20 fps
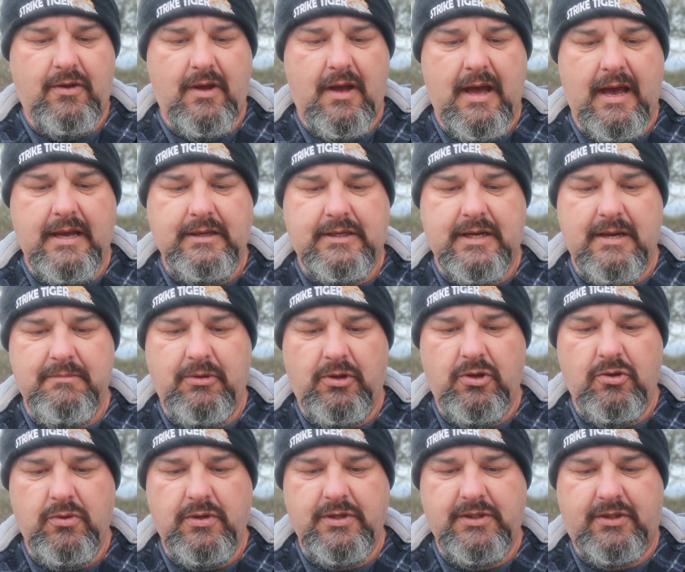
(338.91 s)
to
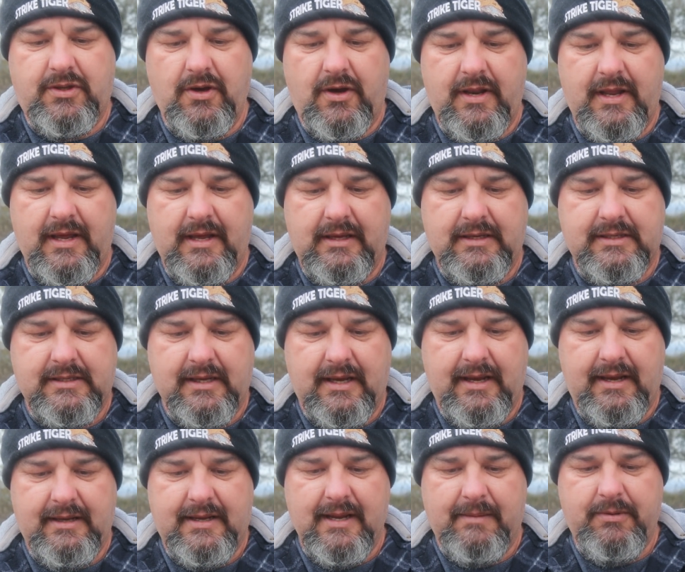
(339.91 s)

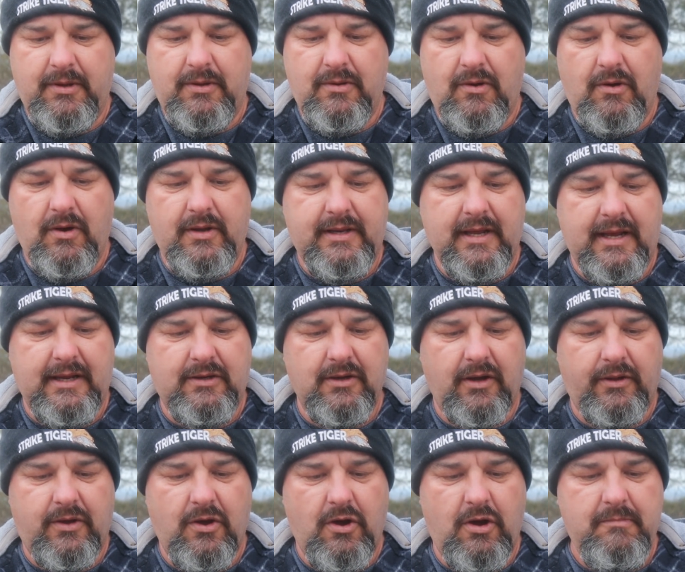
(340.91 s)

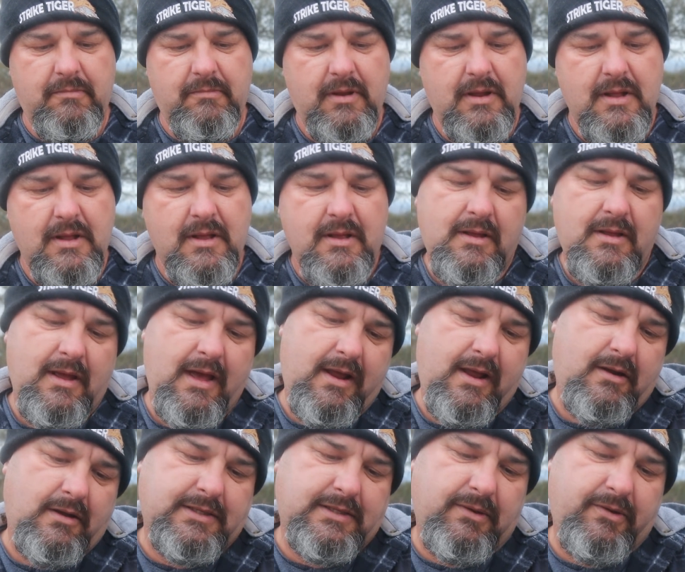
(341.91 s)
hmlures.ecwid.com
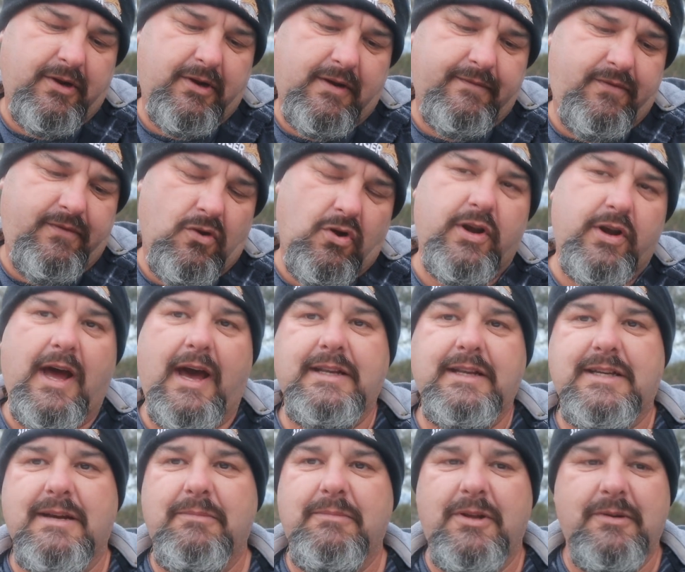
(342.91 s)
and I'll see what I can find.
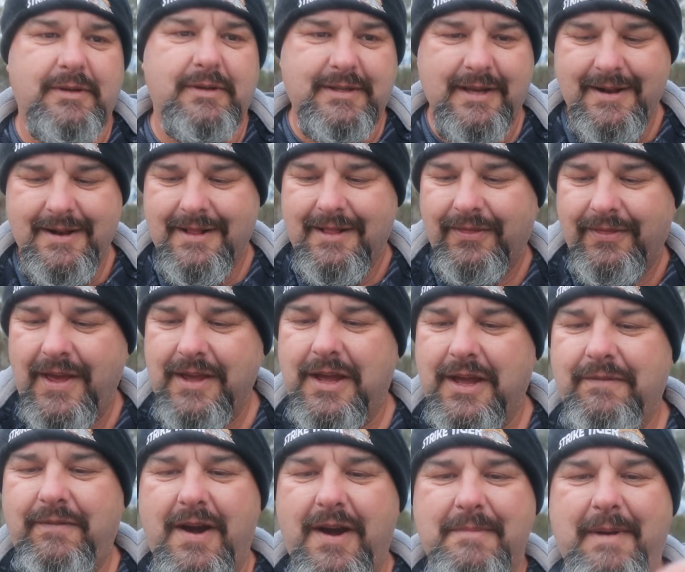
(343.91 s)
HM lures. Thank
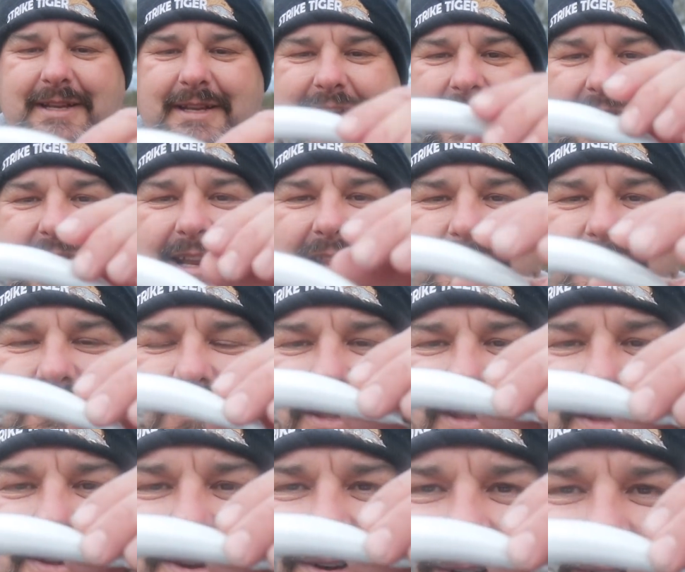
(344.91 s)
you very much, Andy. That's
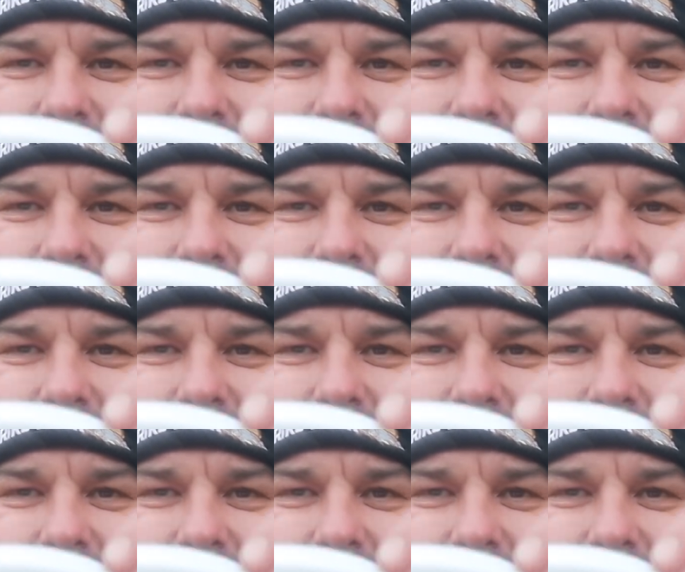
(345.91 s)
really